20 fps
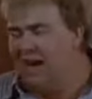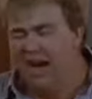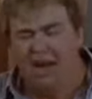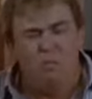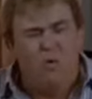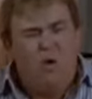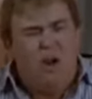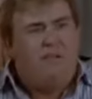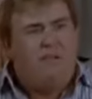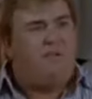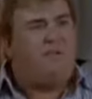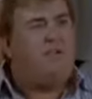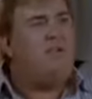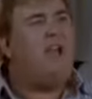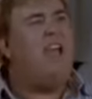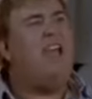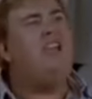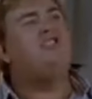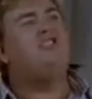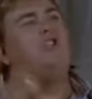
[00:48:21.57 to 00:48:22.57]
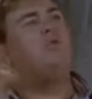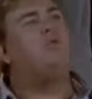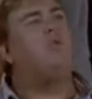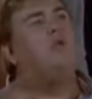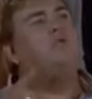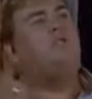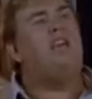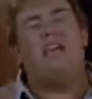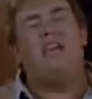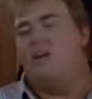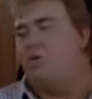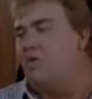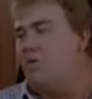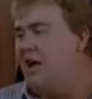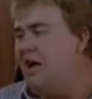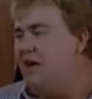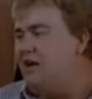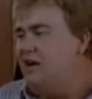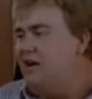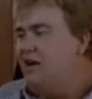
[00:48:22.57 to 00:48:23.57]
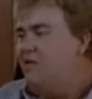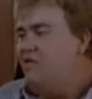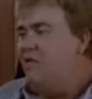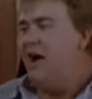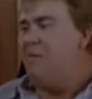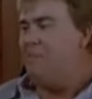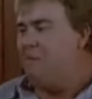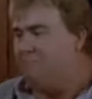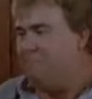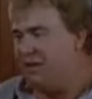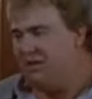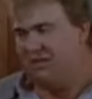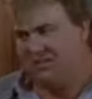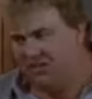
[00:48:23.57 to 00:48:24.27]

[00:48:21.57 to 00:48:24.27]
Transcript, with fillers: I'm waiting for their heads to rotate around and then vomit pea